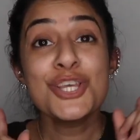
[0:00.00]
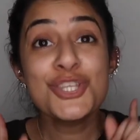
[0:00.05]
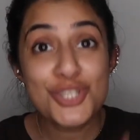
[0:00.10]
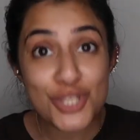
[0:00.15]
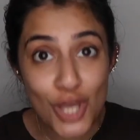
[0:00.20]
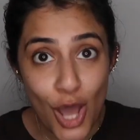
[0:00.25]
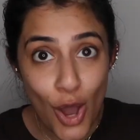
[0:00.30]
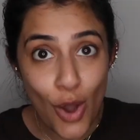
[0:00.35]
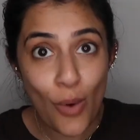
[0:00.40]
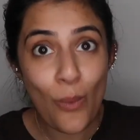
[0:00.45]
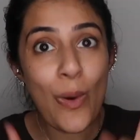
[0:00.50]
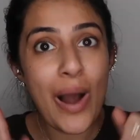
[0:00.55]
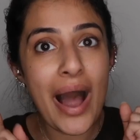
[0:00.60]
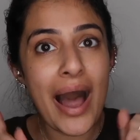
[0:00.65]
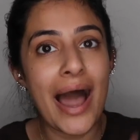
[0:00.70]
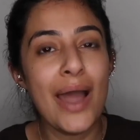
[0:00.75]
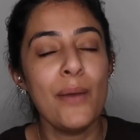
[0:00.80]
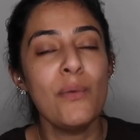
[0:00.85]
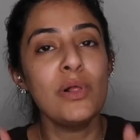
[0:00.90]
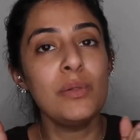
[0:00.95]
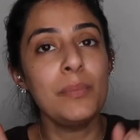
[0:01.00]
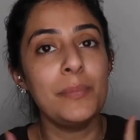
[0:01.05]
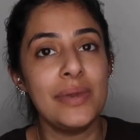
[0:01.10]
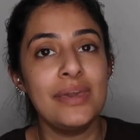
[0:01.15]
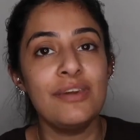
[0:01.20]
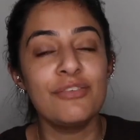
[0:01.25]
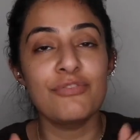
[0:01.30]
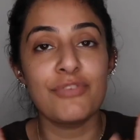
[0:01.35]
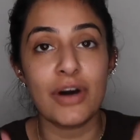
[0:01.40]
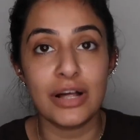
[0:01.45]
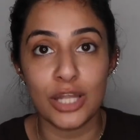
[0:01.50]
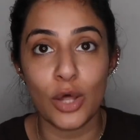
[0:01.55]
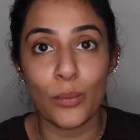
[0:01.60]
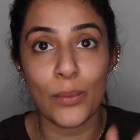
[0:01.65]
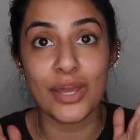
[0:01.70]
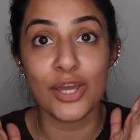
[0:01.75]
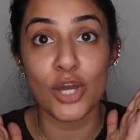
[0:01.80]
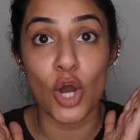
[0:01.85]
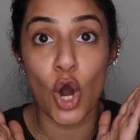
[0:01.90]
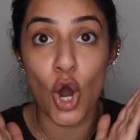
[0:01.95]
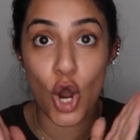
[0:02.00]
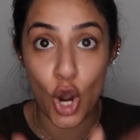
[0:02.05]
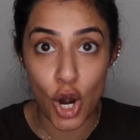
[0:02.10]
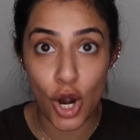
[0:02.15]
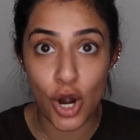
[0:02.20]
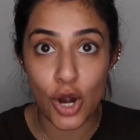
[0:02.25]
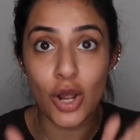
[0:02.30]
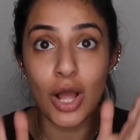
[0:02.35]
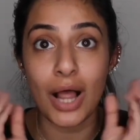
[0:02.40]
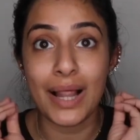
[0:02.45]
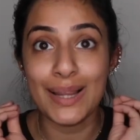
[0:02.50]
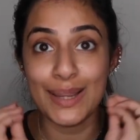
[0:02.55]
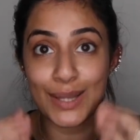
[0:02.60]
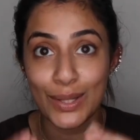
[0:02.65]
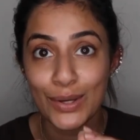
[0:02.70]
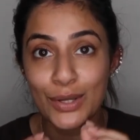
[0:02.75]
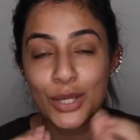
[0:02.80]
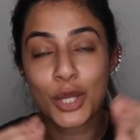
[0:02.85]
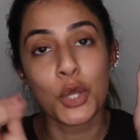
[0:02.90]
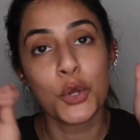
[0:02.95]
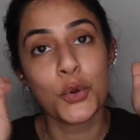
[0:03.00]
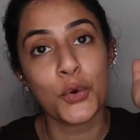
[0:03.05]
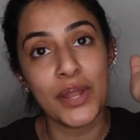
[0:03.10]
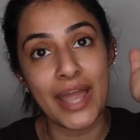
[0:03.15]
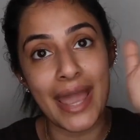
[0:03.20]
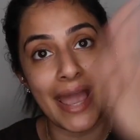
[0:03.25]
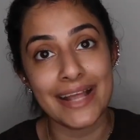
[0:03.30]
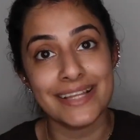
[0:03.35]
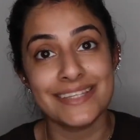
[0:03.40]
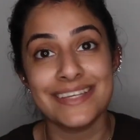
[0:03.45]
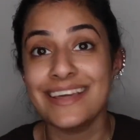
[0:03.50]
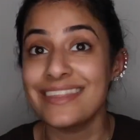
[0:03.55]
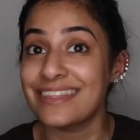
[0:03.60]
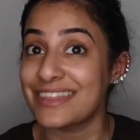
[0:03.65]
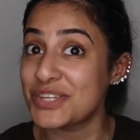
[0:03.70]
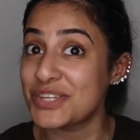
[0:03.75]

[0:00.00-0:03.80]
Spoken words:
So I will be following her look, creating